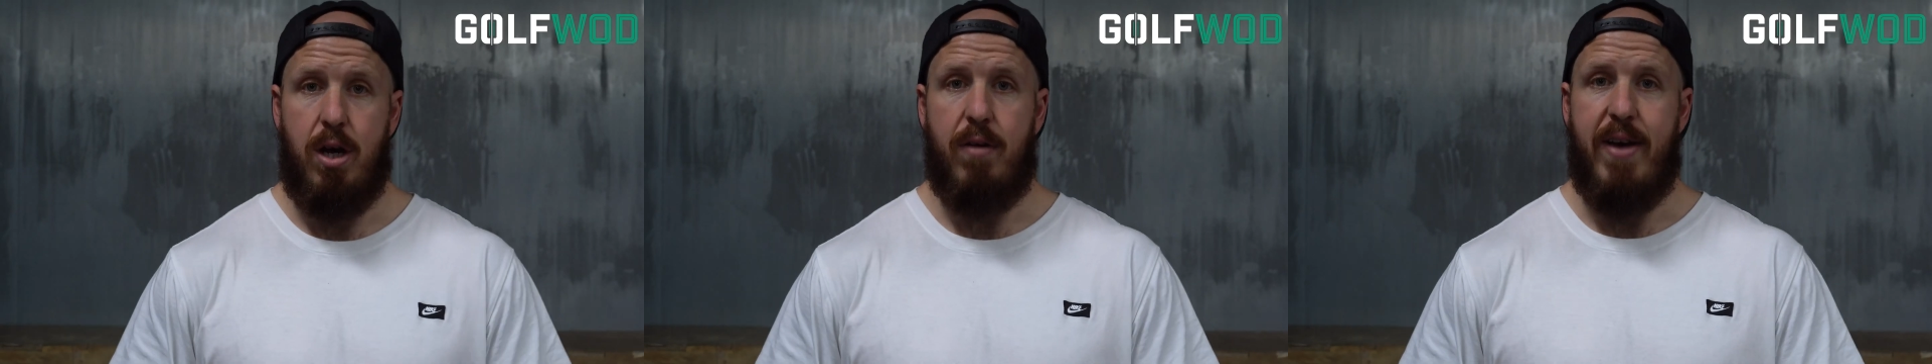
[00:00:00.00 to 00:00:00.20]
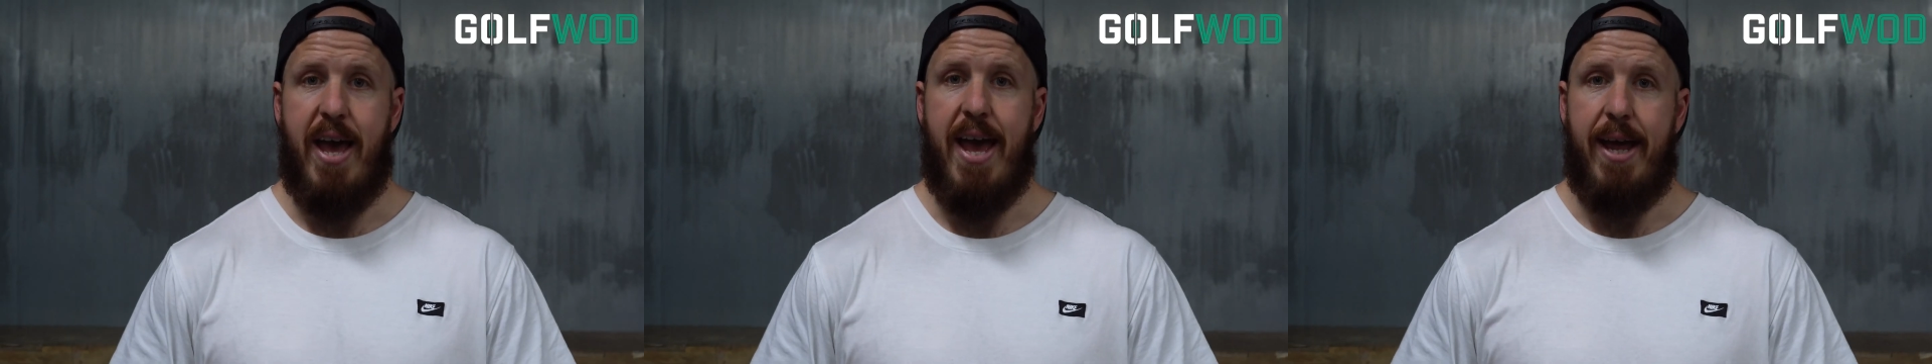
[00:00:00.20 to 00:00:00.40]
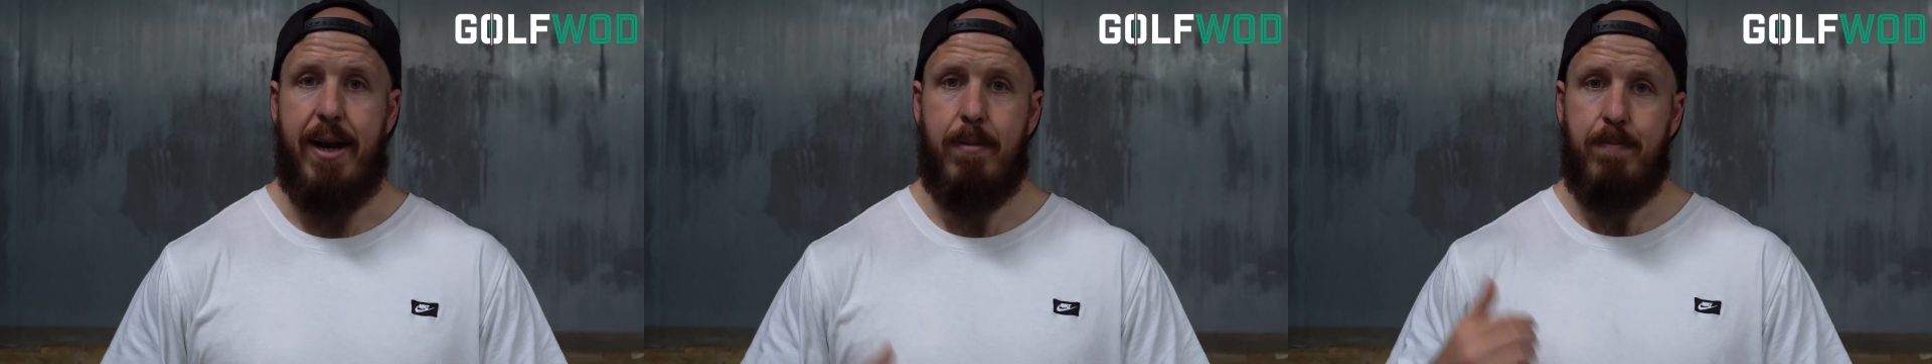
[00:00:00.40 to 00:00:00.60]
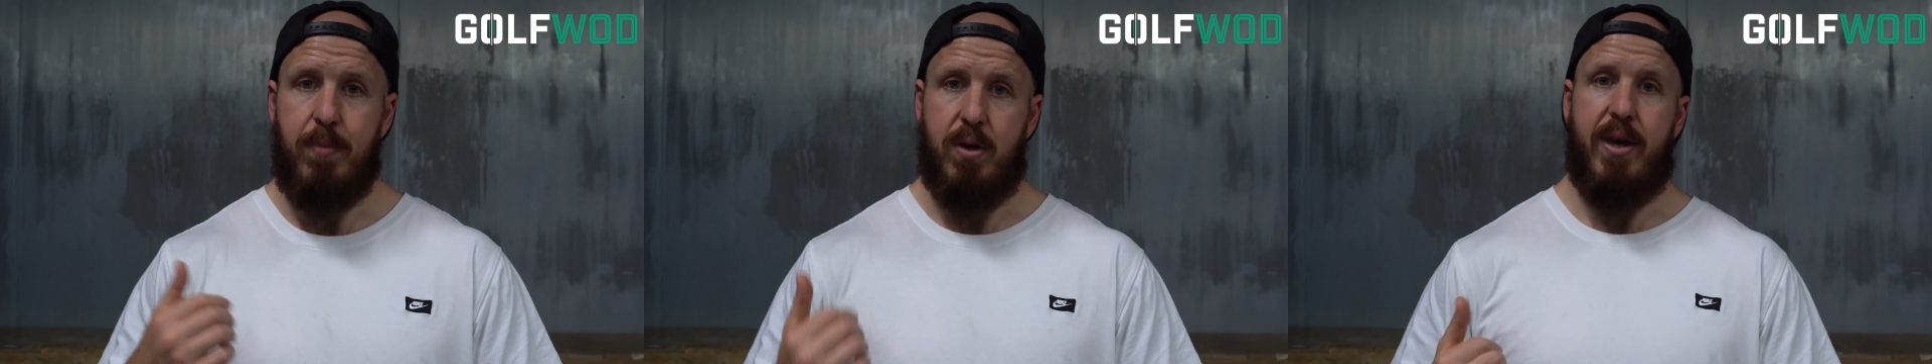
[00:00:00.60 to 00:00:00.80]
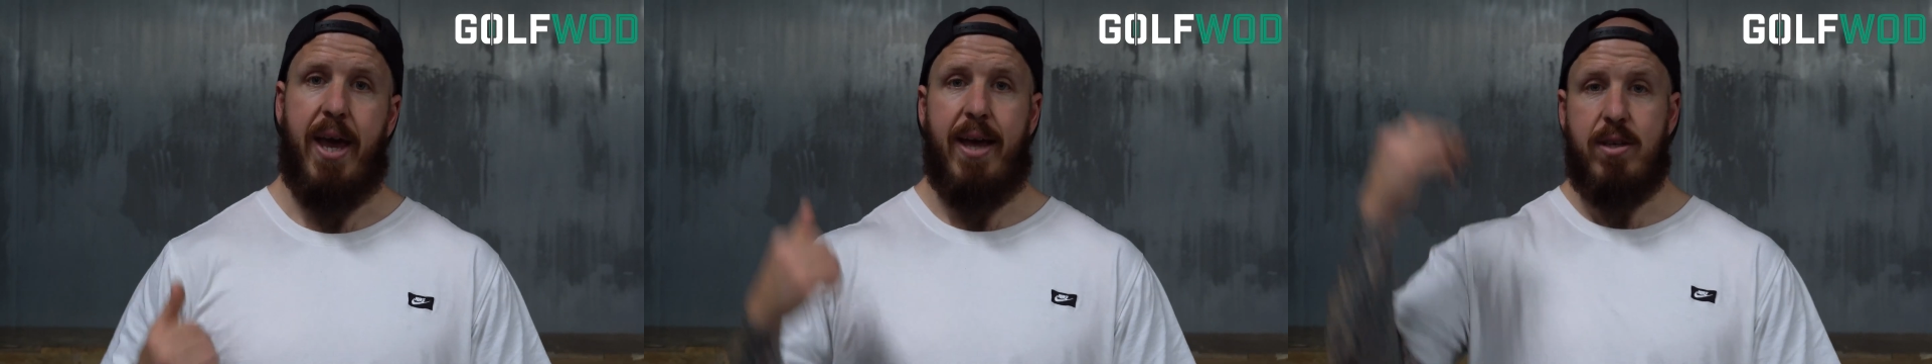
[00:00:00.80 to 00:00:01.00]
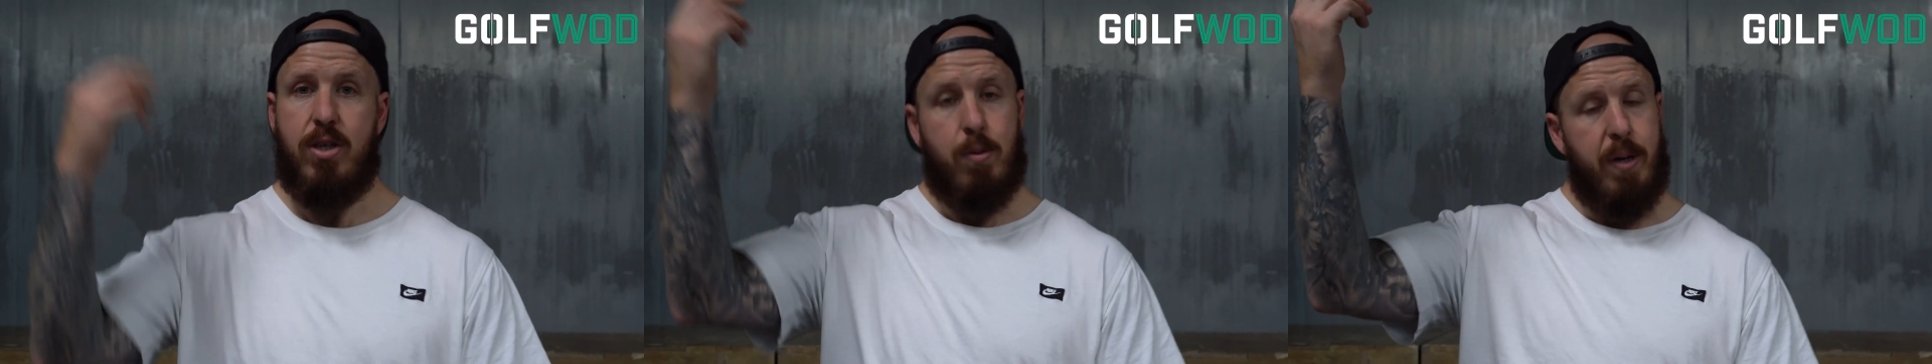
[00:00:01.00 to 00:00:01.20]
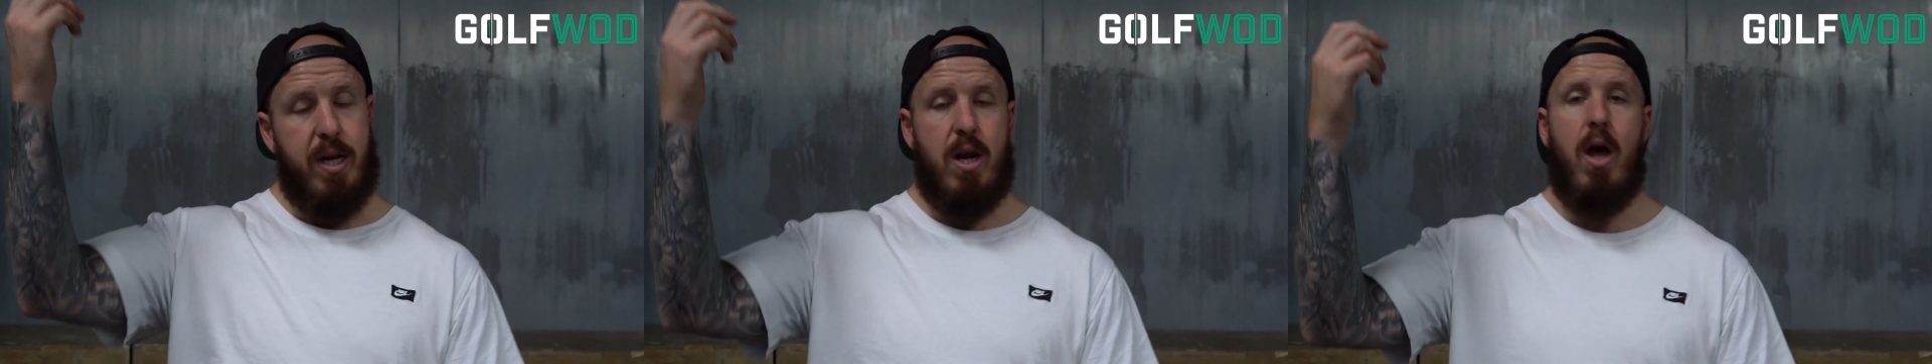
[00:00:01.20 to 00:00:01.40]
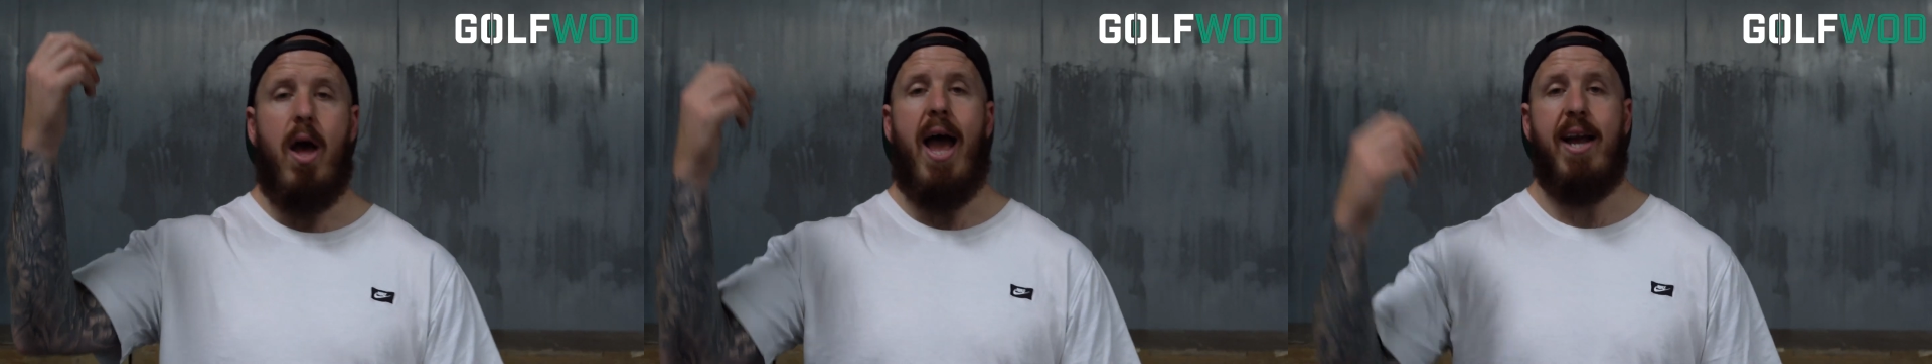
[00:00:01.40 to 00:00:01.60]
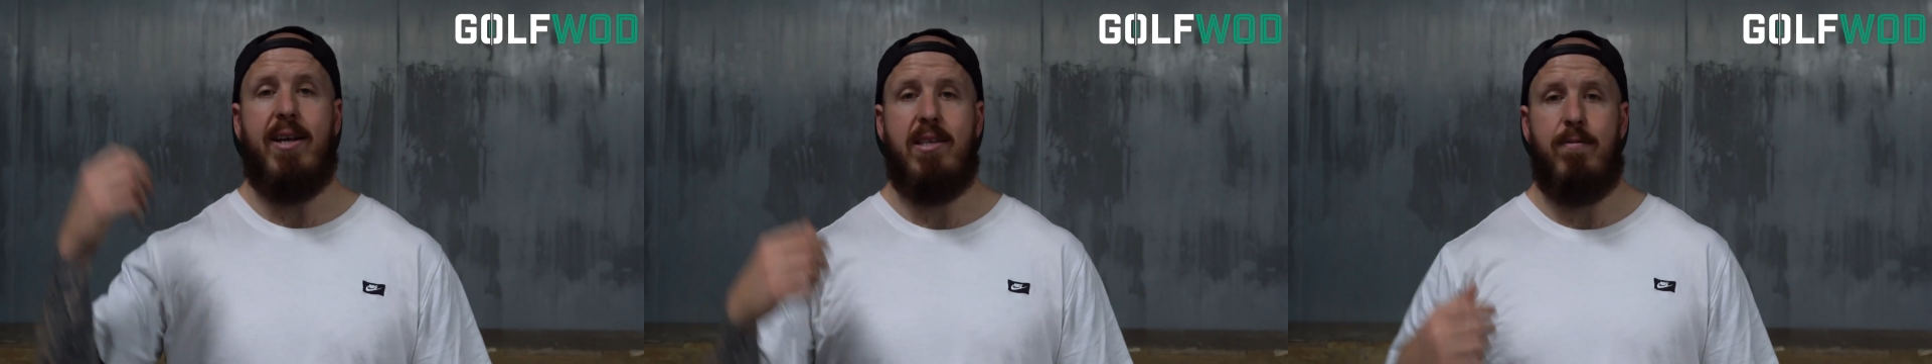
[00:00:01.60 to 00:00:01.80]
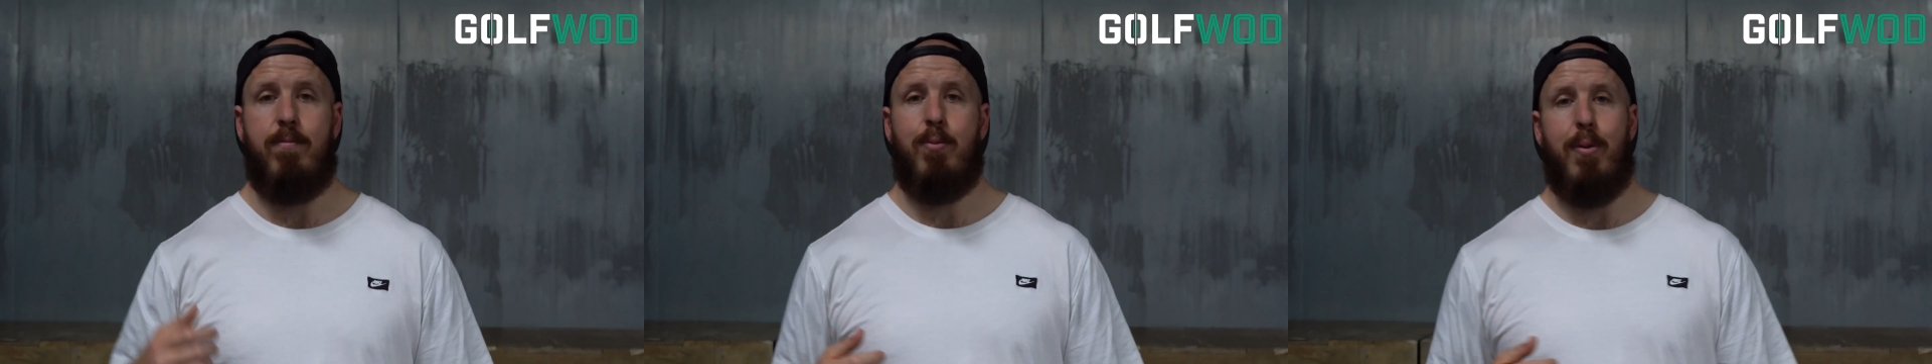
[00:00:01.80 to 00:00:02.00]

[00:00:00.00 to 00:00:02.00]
overhead. Okay, there should be no active